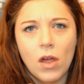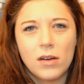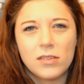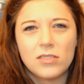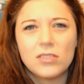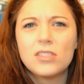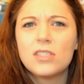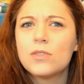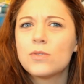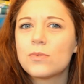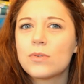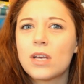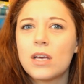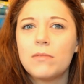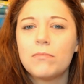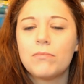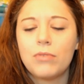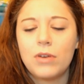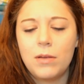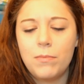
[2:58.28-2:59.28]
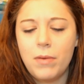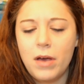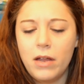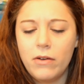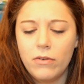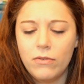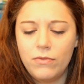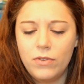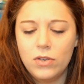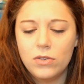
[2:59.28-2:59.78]
Since these were getting pretty
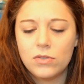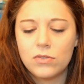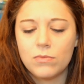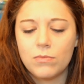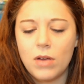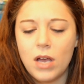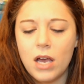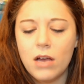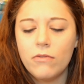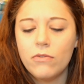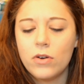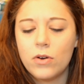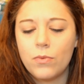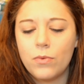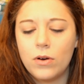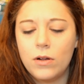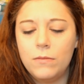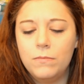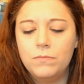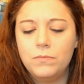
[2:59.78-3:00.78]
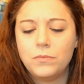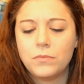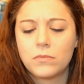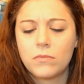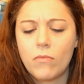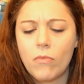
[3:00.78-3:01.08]
bad reviews from everyone,